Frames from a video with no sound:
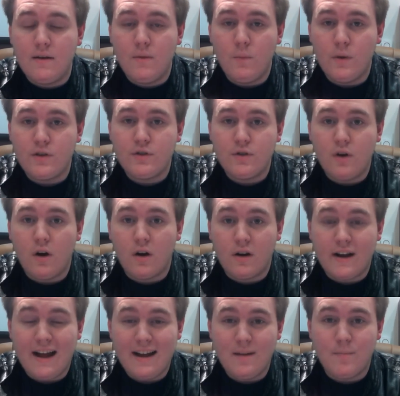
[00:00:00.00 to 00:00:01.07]
which are
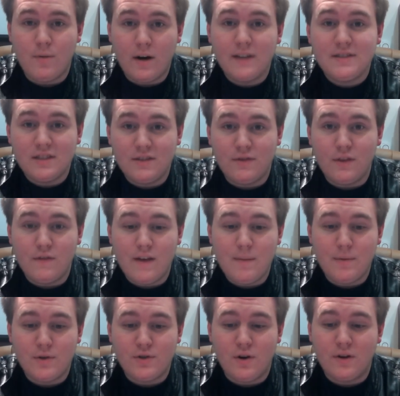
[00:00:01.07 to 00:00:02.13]
kind of pricey for the
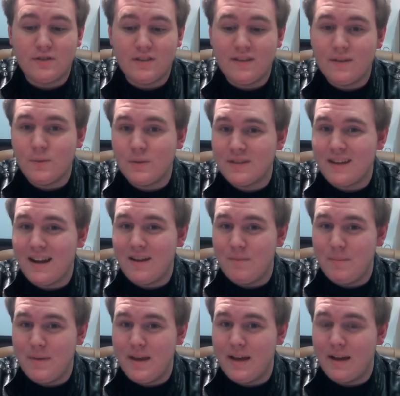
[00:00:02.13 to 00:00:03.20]
Vapor Sharks, and this one's kind
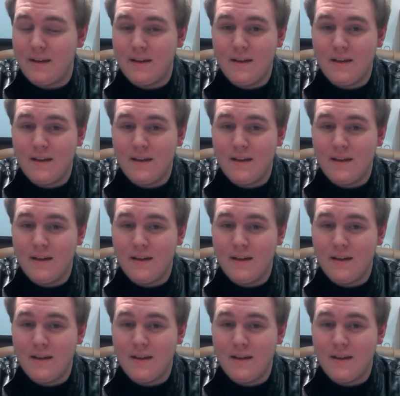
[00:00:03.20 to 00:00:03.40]
of big.